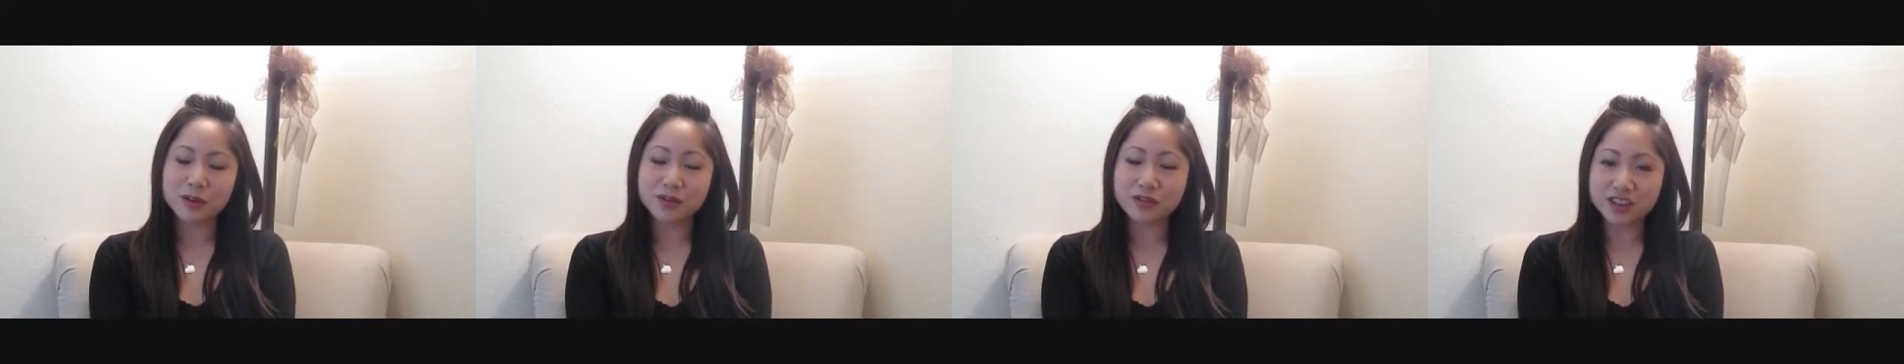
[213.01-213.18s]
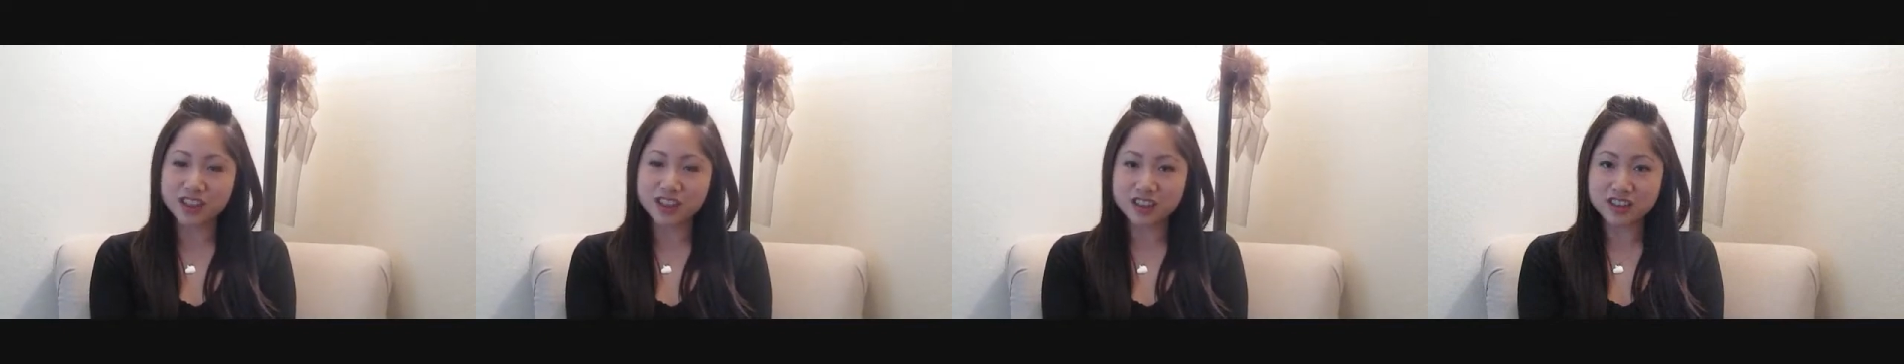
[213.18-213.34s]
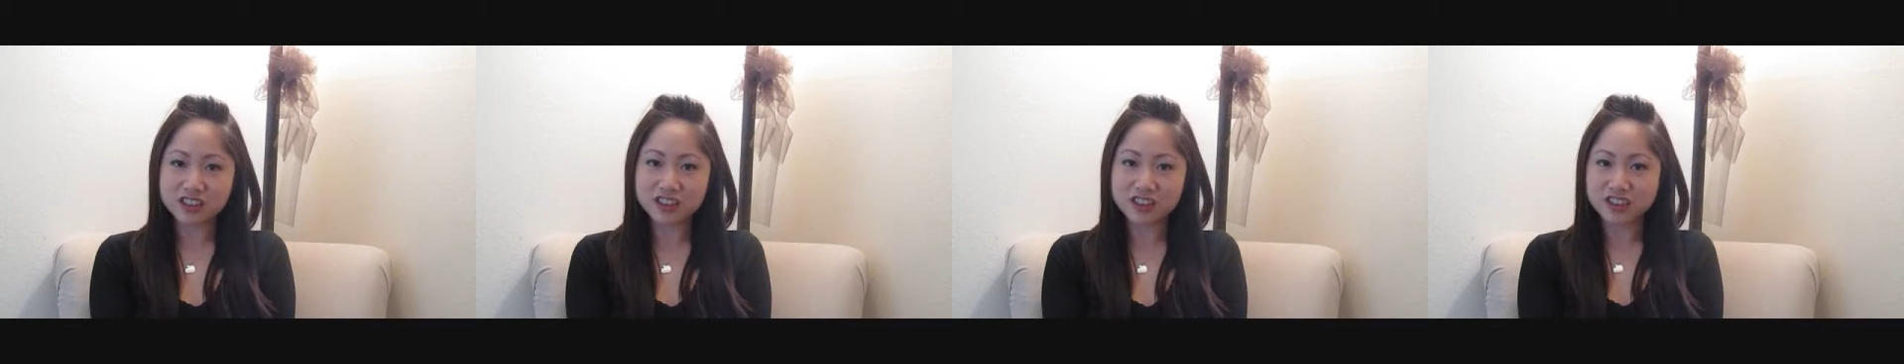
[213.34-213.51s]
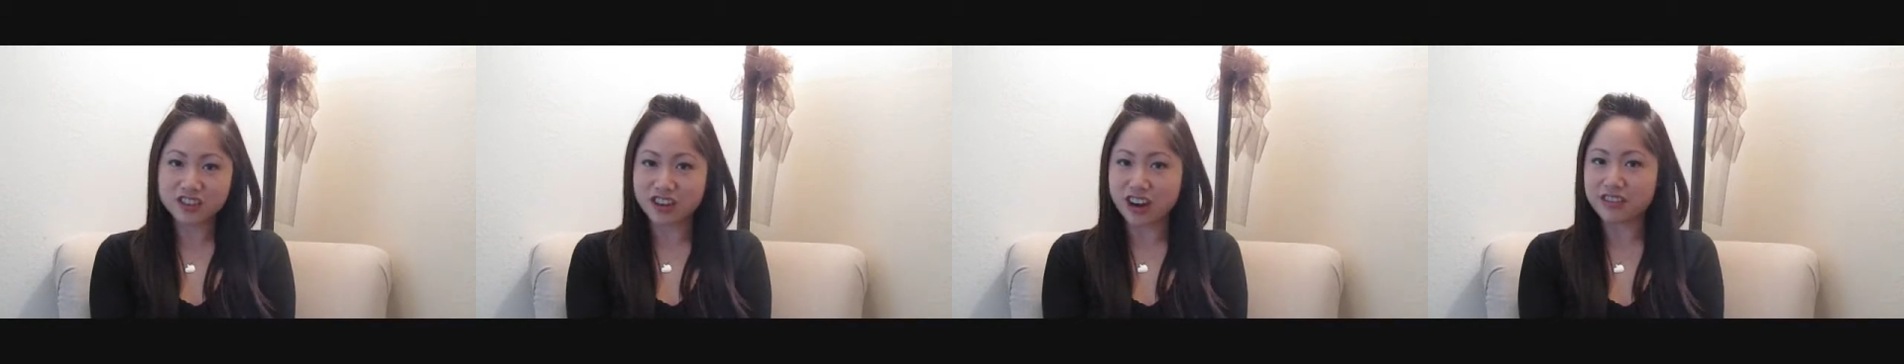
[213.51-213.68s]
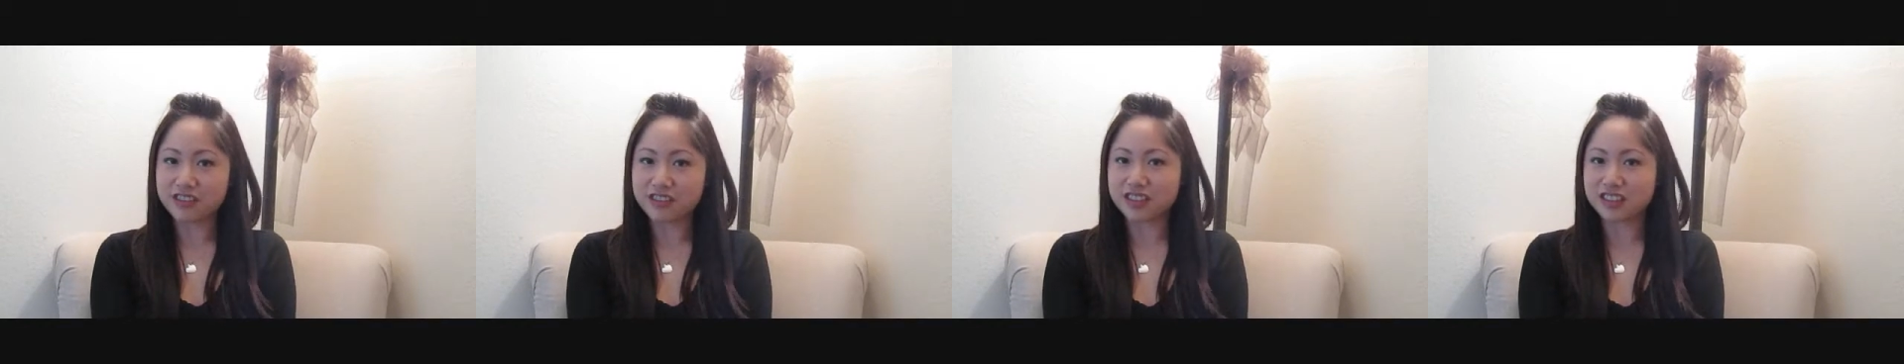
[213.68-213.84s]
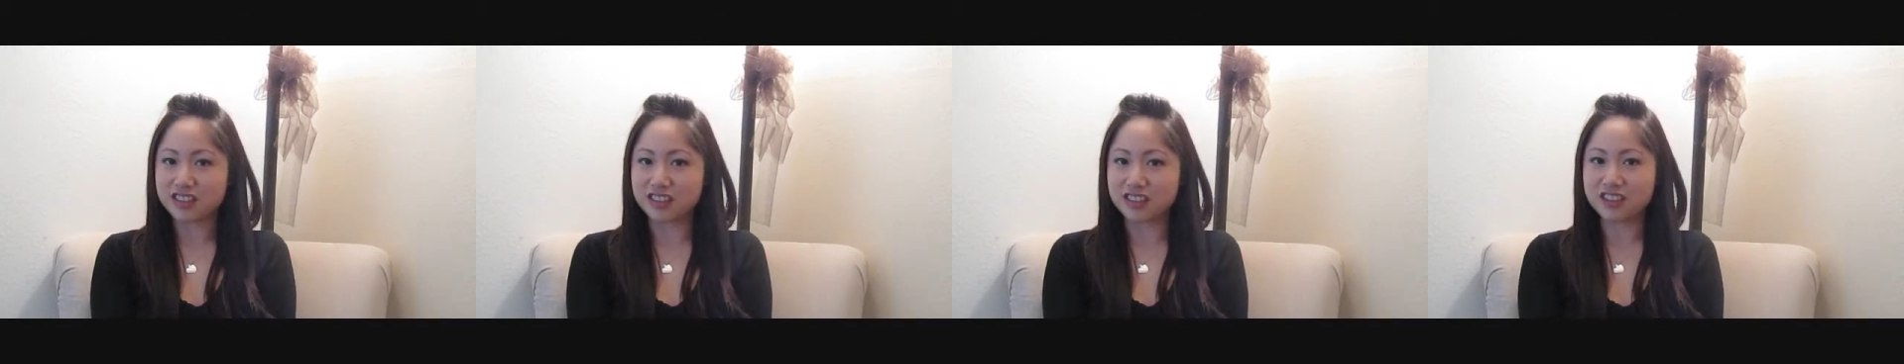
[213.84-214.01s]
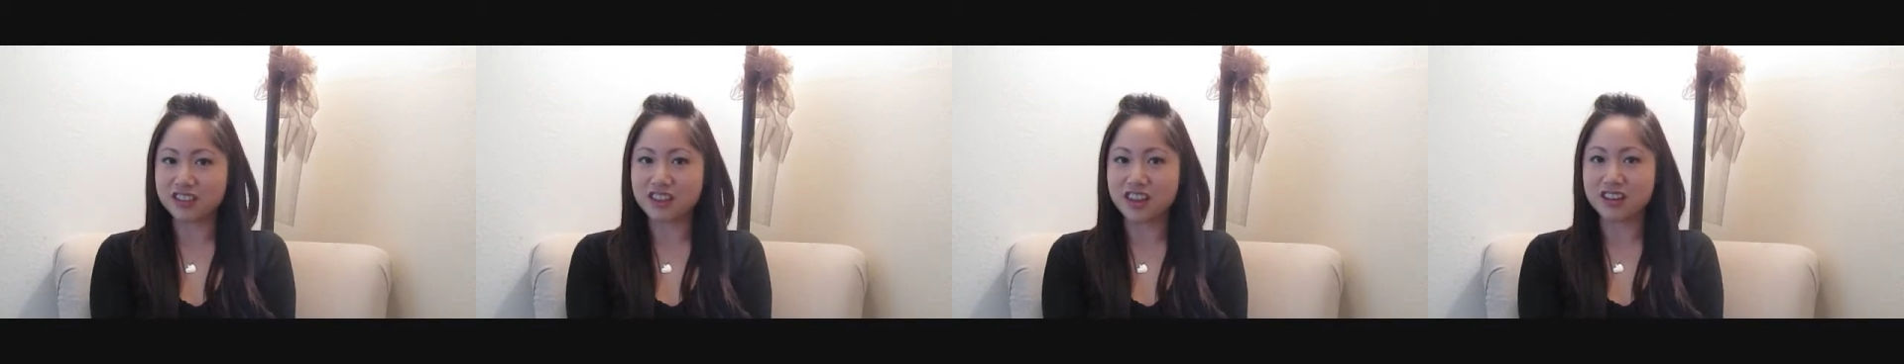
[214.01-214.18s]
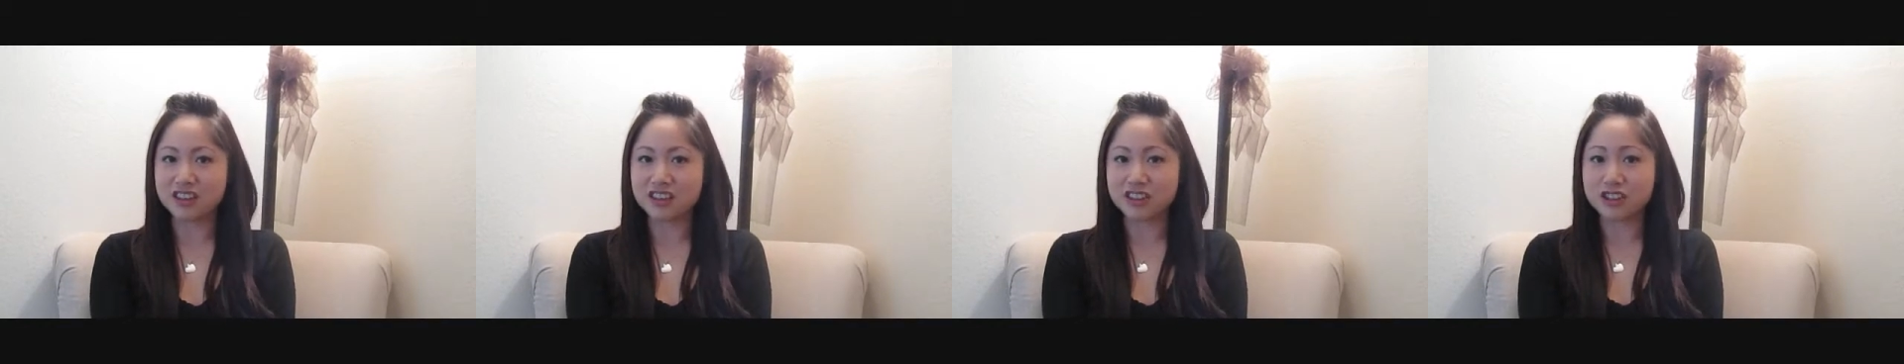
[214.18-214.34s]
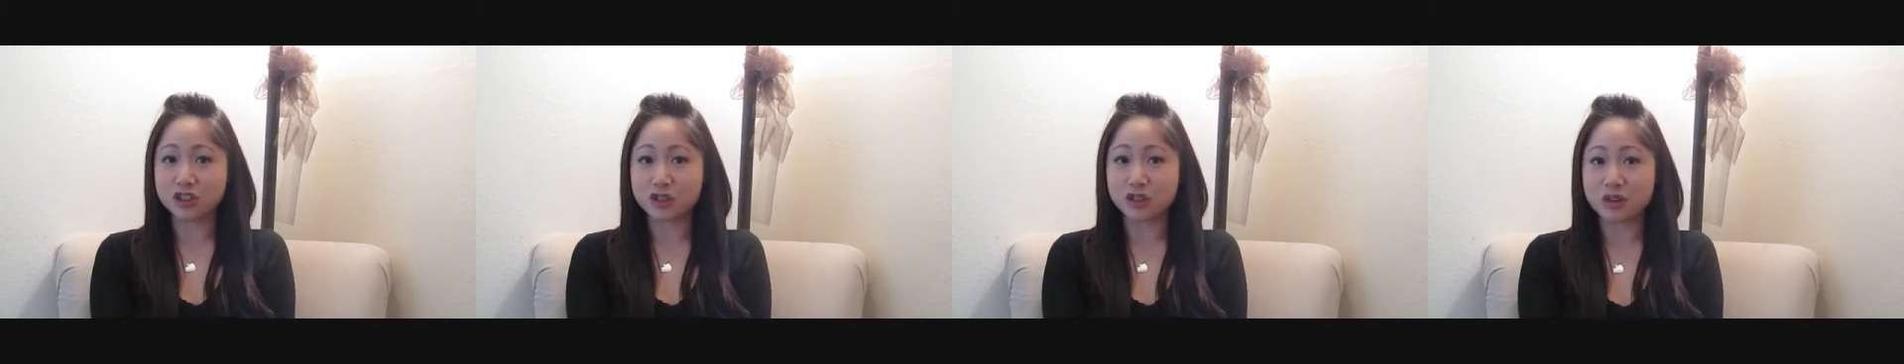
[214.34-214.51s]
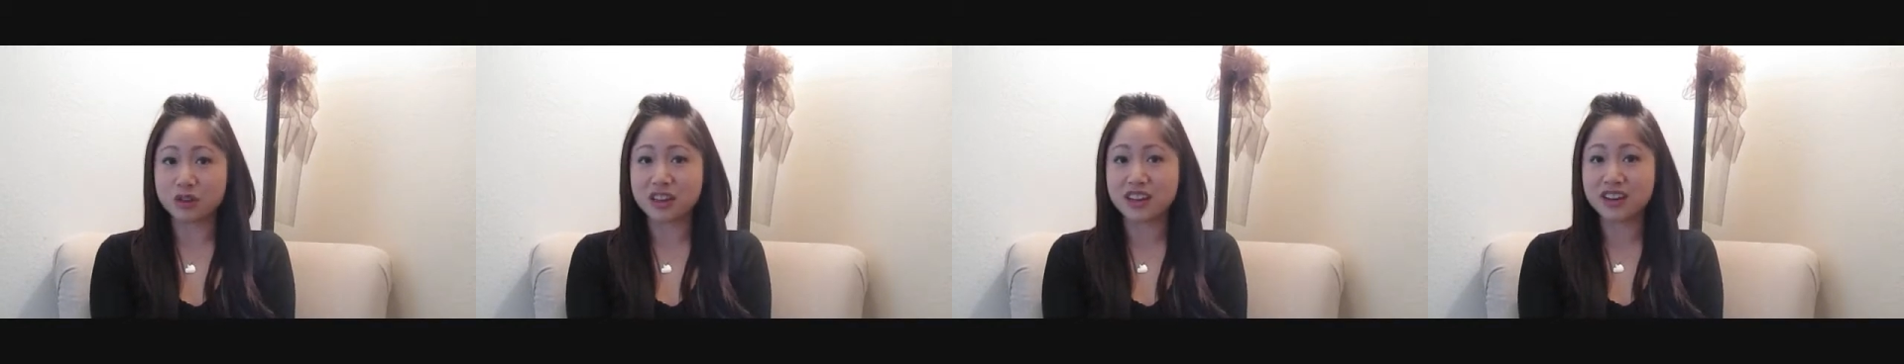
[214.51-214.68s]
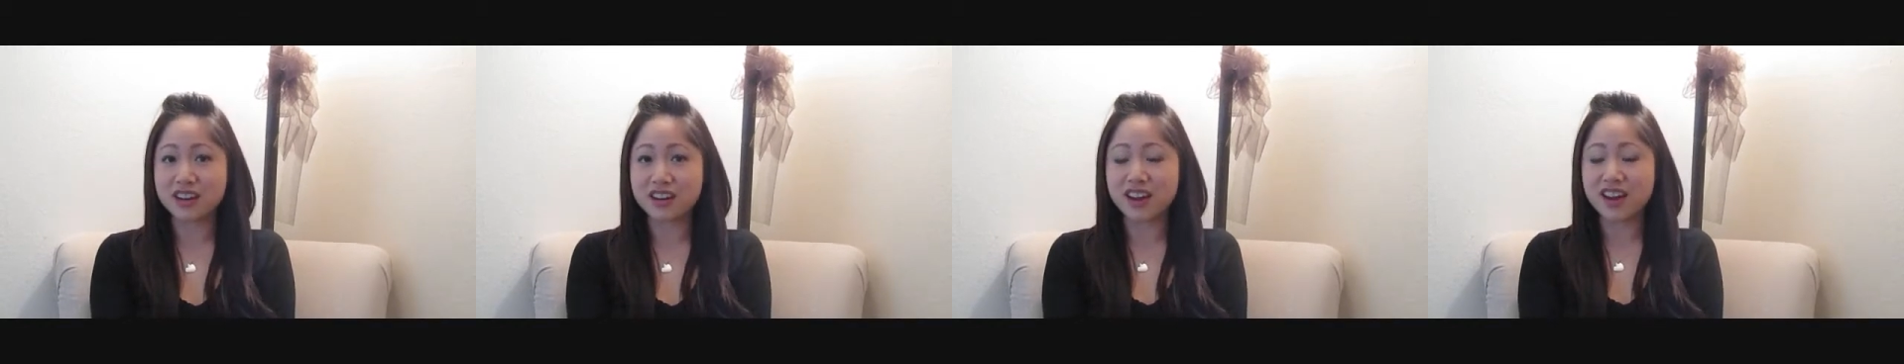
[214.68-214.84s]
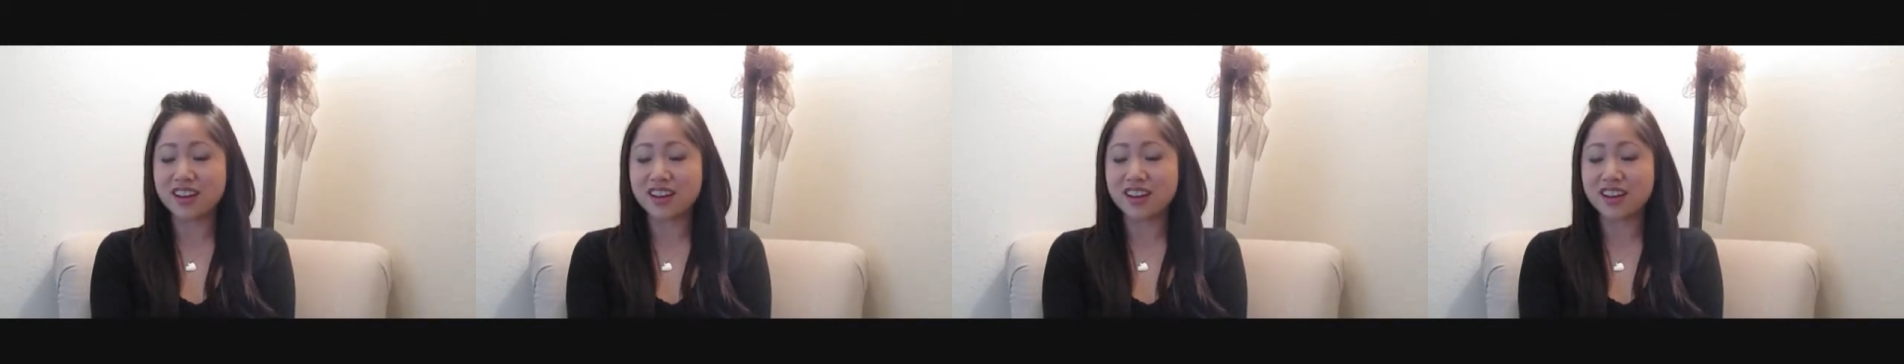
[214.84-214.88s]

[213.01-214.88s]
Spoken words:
professional graphic designer to do it.